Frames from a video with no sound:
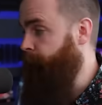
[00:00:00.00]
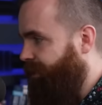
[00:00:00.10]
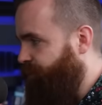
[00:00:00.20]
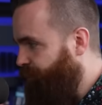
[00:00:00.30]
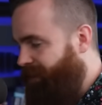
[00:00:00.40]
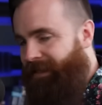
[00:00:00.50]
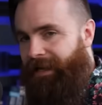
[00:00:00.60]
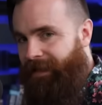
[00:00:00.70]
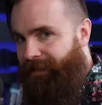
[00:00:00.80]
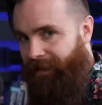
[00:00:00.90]
It's using
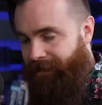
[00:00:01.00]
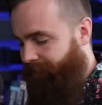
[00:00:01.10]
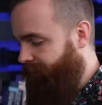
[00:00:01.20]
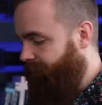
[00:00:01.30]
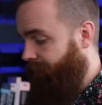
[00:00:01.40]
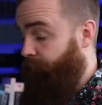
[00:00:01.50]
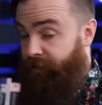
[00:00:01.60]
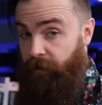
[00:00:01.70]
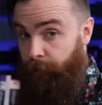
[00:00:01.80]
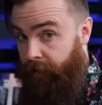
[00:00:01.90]
techniques like these, like we
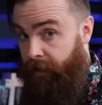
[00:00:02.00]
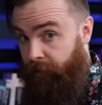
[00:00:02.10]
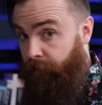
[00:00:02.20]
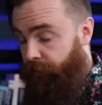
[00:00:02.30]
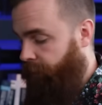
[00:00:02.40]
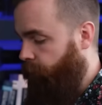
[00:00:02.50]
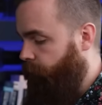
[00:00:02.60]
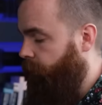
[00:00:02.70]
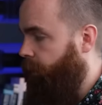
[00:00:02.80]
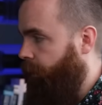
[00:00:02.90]
saw at the beginning of the
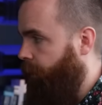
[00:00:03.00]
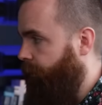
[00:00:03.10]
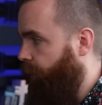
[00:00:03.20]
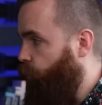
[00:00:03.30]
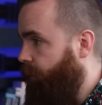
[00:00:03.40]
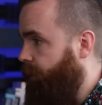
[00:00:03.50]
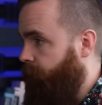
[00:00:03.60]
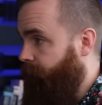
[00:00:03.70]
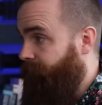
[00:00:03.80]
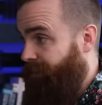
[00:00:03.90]
video, that we
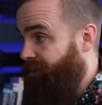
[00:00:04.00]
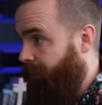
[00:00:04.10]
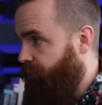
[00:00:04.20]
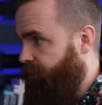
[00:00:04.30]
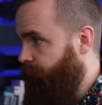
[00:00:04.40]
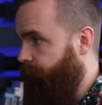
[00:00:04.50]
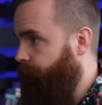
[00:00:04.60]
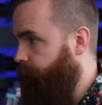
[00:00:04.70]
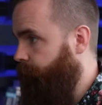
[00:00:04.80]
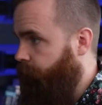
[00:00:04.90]
can discover some
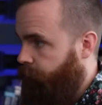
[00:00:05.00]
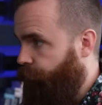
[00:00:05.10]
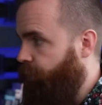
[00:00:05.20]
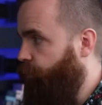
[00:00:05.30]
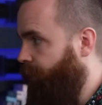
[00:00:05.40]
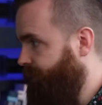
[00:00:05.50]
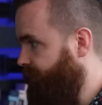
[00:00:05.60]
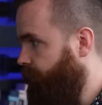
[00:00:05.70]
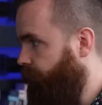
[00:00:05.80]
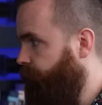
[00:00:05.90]
pretty crazy
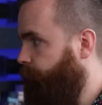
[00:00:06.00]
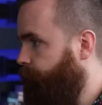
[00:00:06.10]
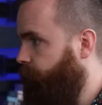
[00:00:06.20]
stuff.